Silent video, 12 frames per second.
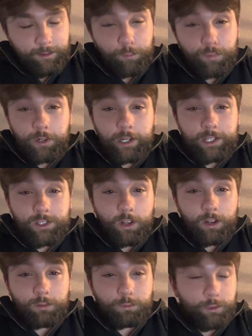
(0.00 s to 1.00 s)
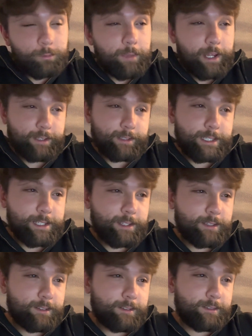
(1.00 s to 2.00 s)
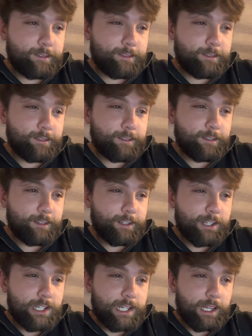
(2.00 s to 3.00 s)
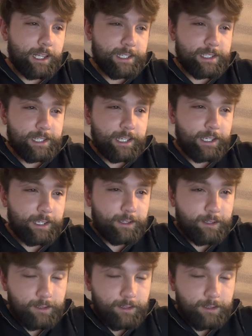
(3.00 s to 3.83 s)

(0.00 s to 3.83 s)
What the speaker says: Briggs Hall roommates. Shall I say,